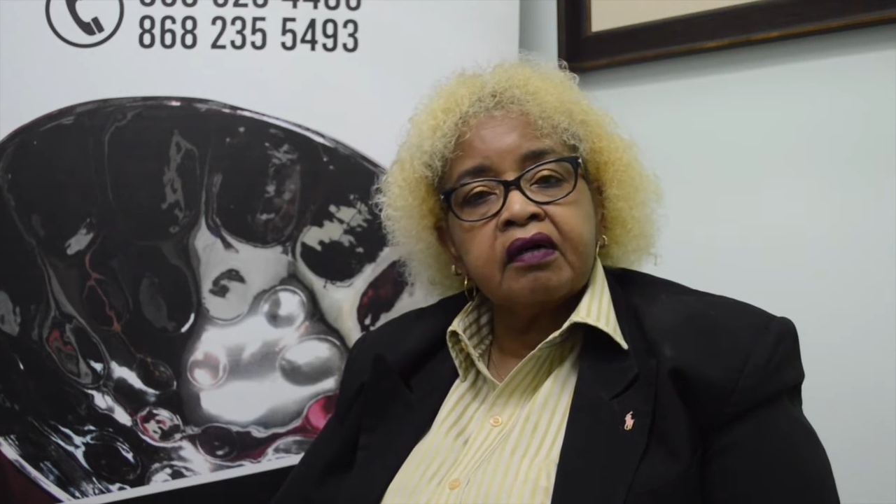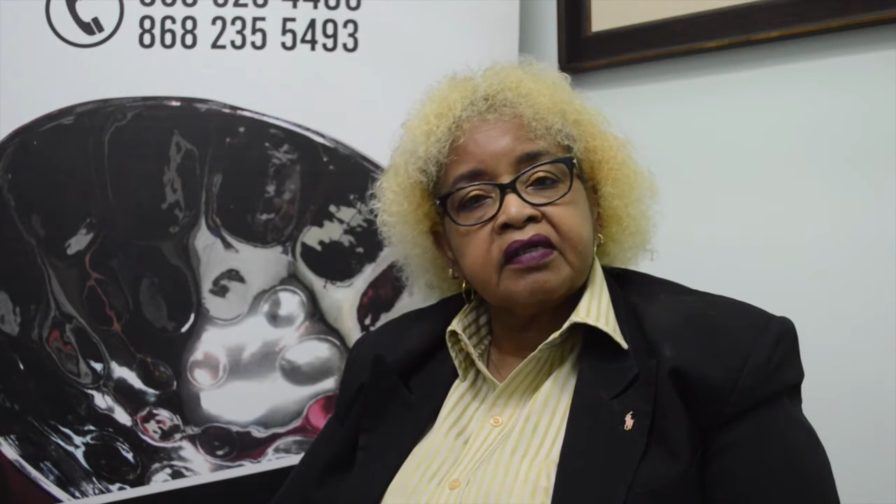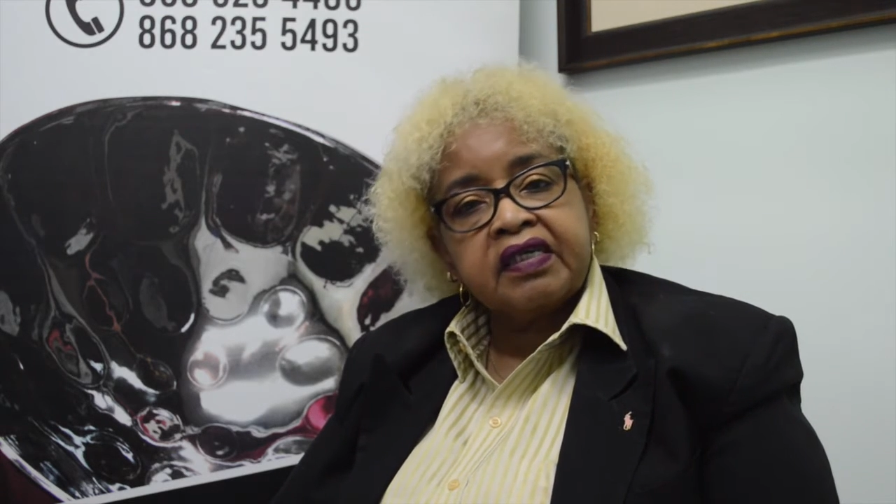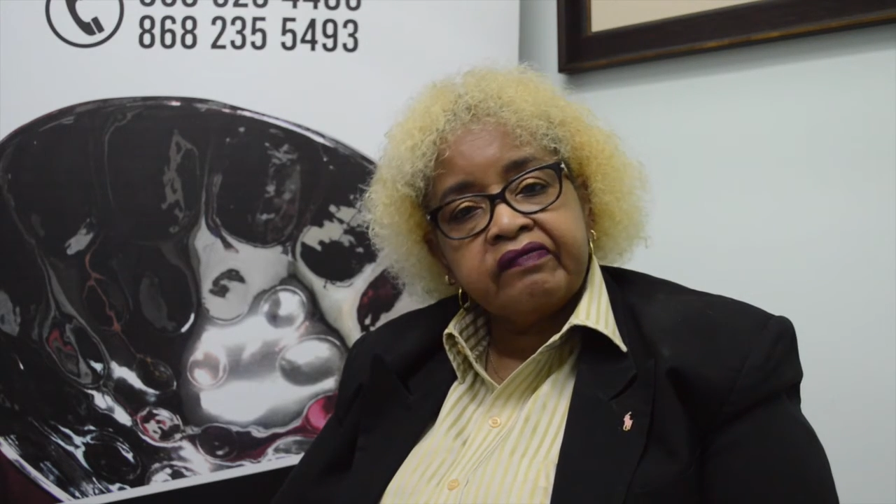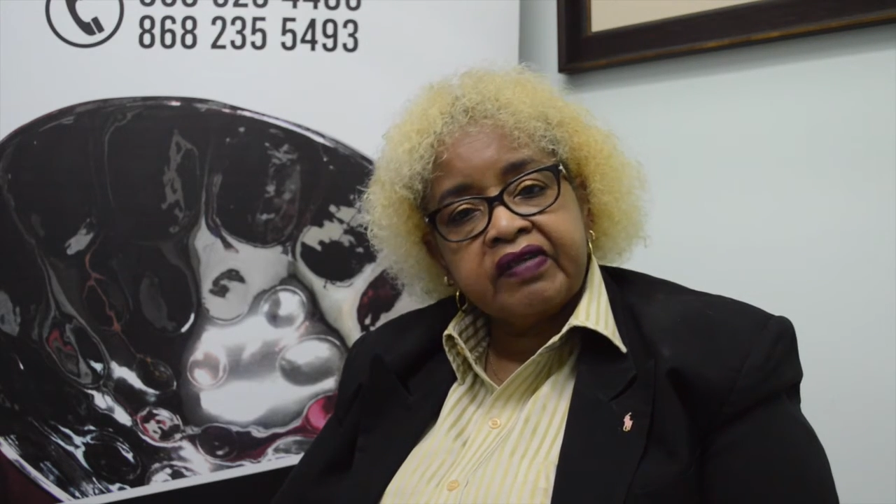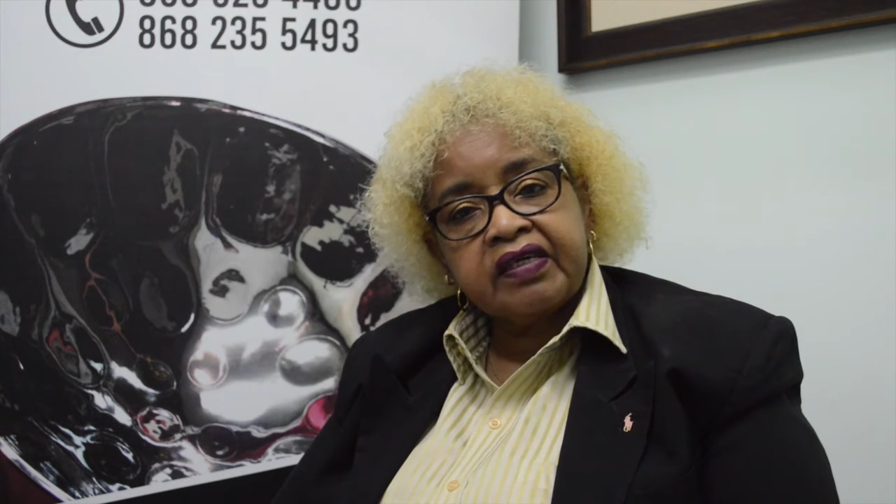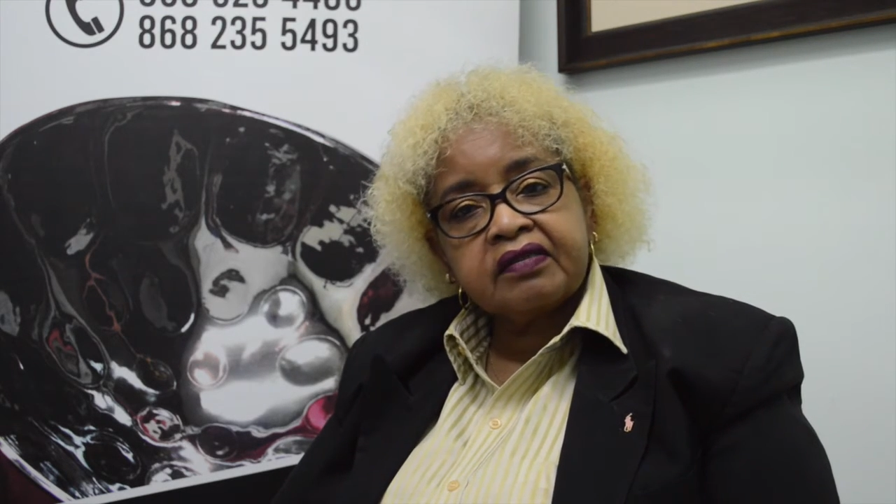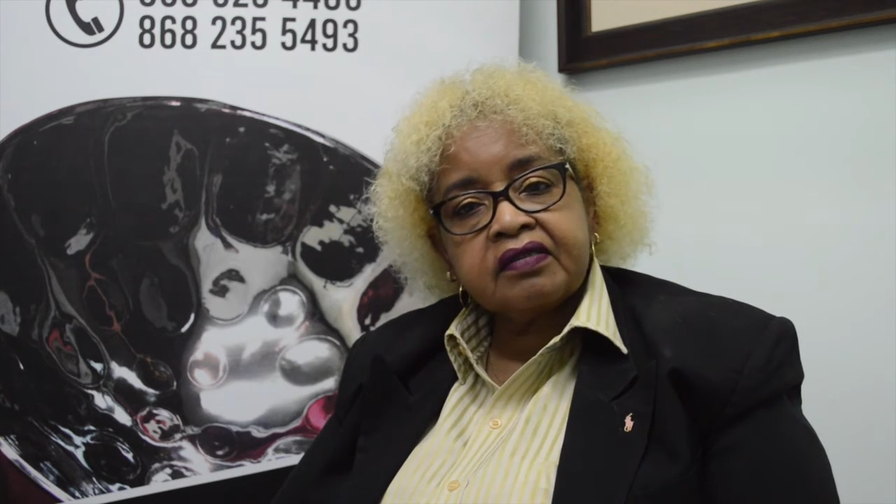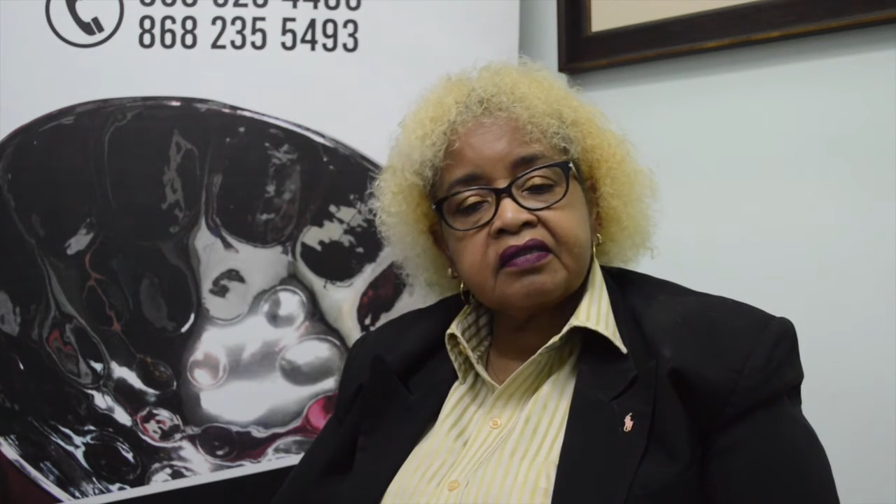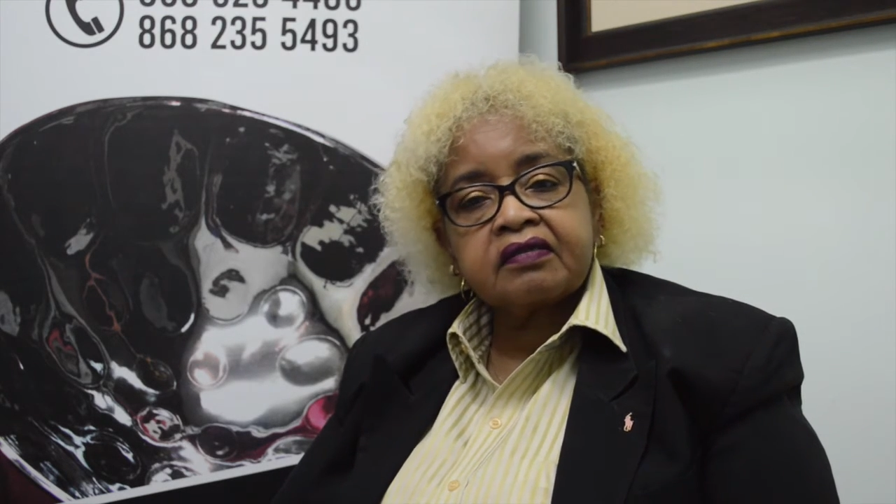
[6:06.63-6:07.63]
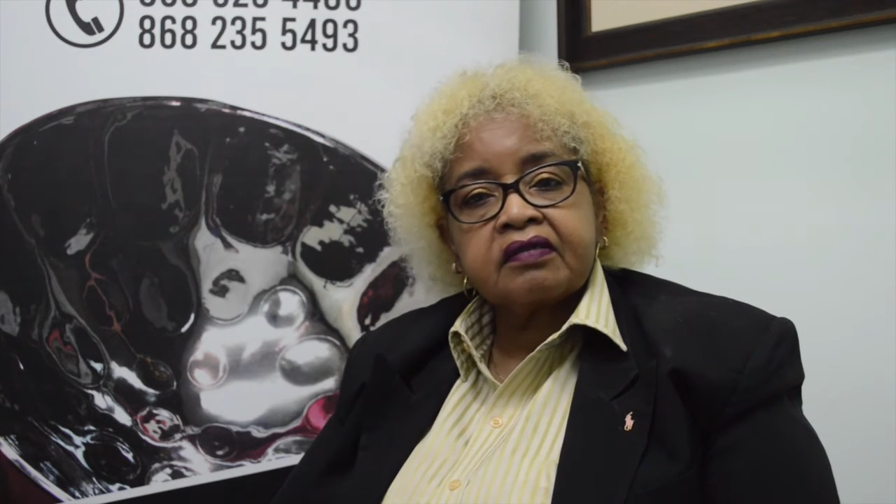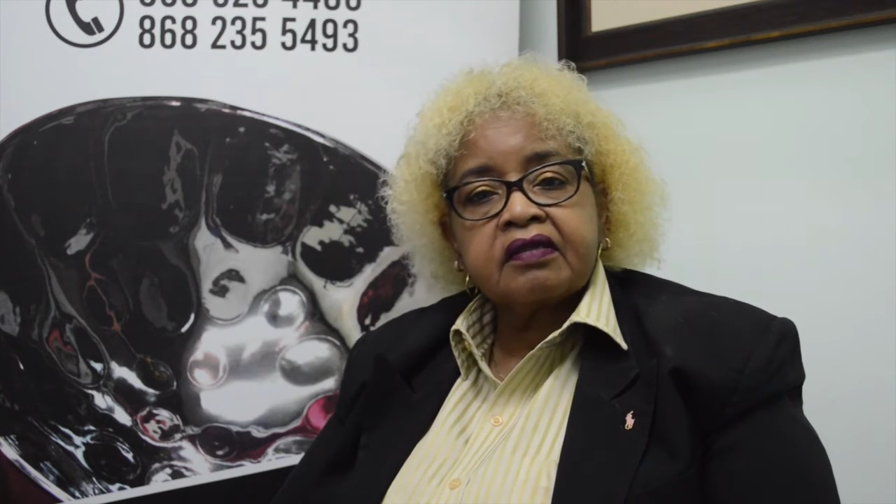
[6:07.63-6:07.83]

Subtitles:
on evenings,